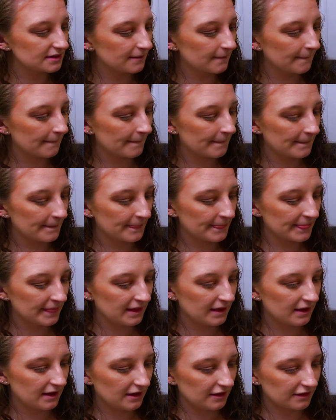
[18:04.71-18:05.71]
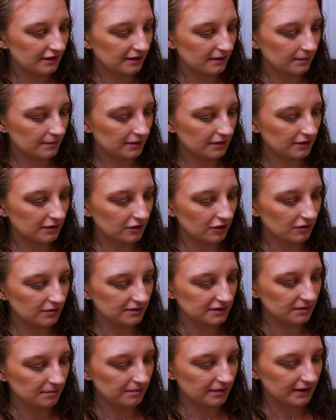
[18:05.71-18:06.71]
I think I'm gonna go
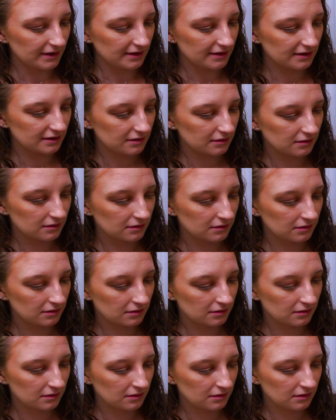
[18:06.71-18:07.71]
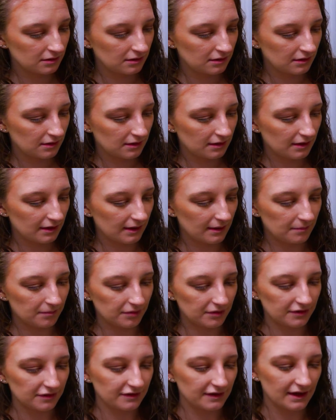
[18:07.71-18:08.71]
with the pink
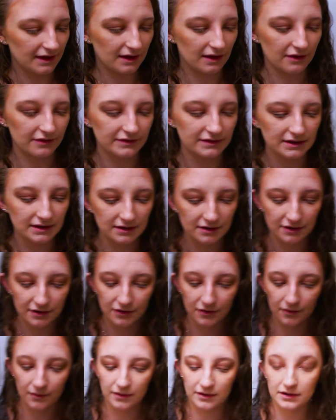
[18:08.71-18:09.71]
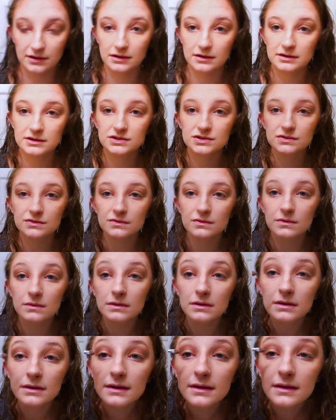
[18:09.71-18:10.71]
and put that on the inner corner
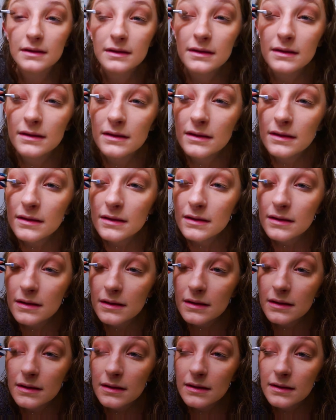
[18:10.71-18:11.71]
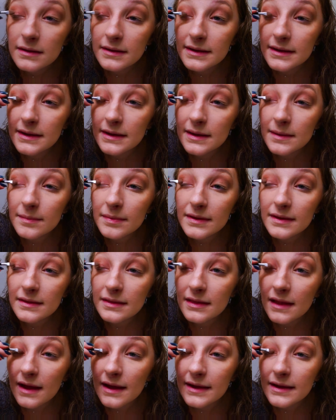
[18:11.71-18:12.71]
to keep it
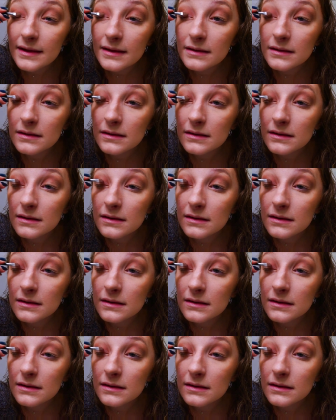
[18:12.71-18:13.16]
light.